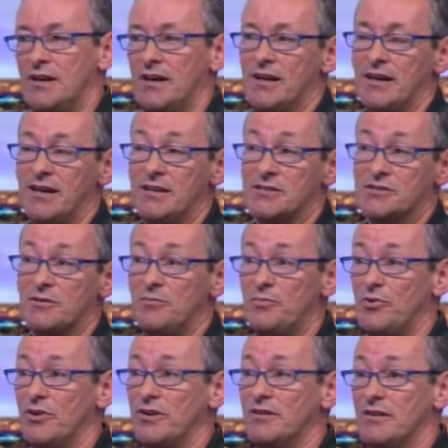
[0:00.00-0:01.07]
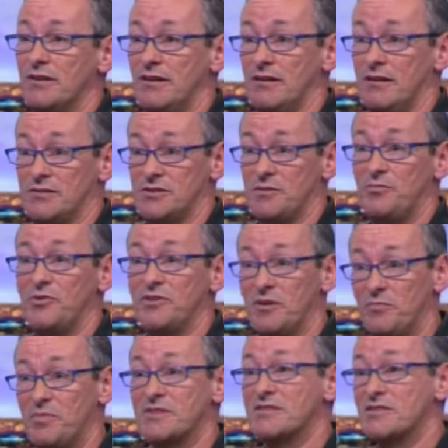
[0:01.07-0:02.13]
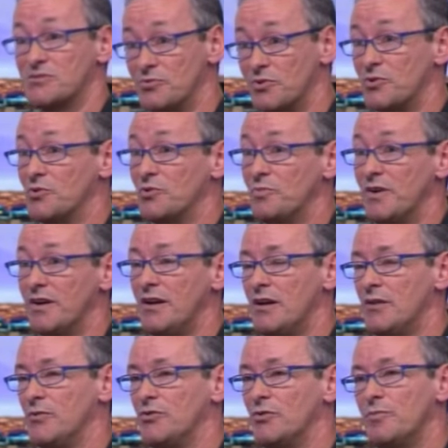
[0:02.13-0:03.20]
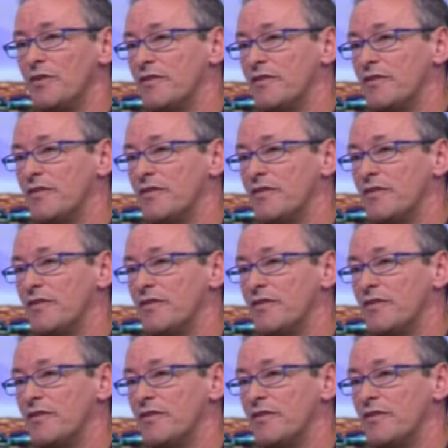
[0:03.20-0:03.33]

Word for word: Uh, and at some point, at some point their business will grow, but we don't